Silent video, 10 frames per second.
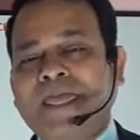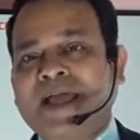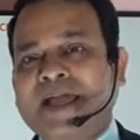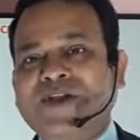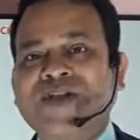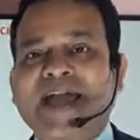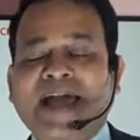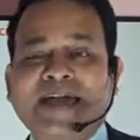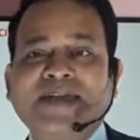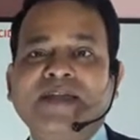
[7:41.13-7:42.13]
cannot
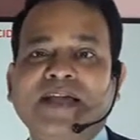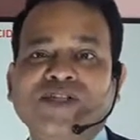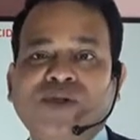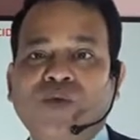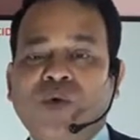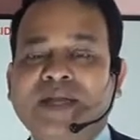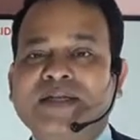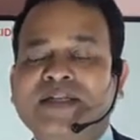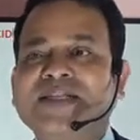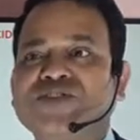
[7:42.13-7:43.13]
handle actually
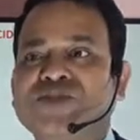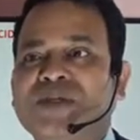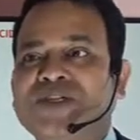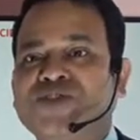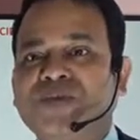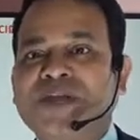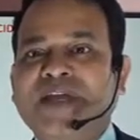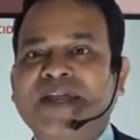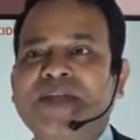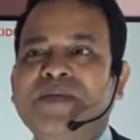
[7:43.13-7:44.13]
what things to, needs to be
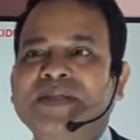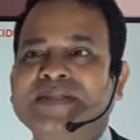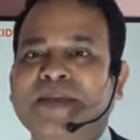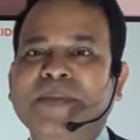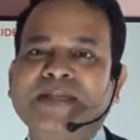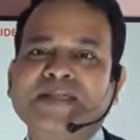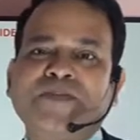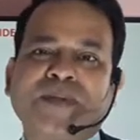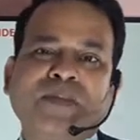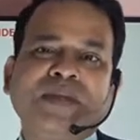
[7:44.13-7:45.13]
done even some cases
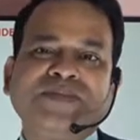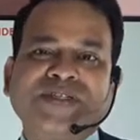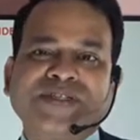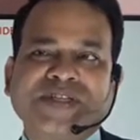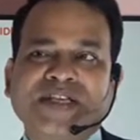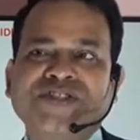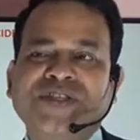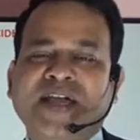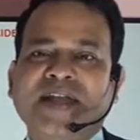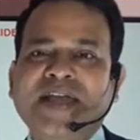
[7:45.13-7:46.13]
problems are such
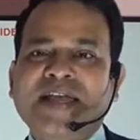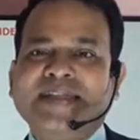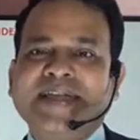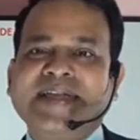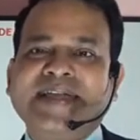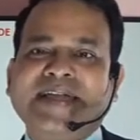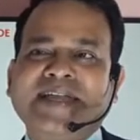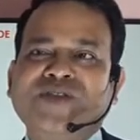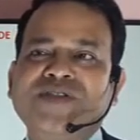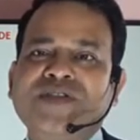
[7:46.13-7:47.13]
that they
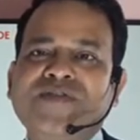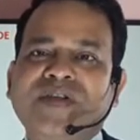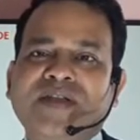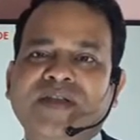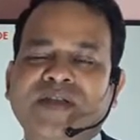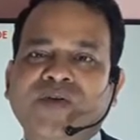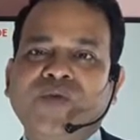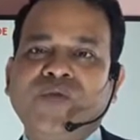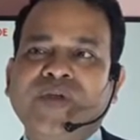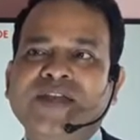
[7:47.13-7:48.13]
cannot even you know
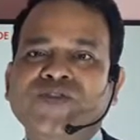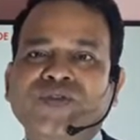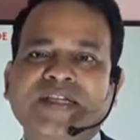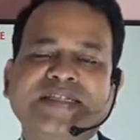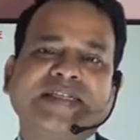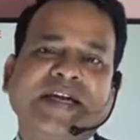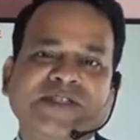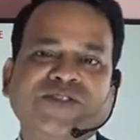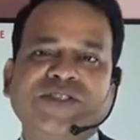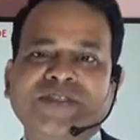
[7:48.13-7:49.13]
fail to
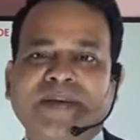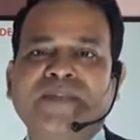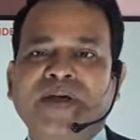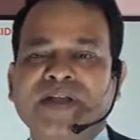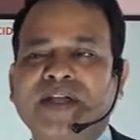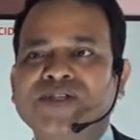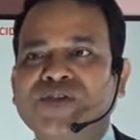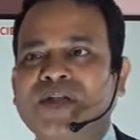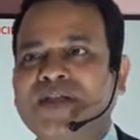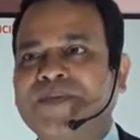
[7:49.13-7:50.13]
discuss with somebody
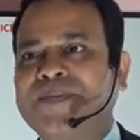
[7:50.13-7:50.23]
actually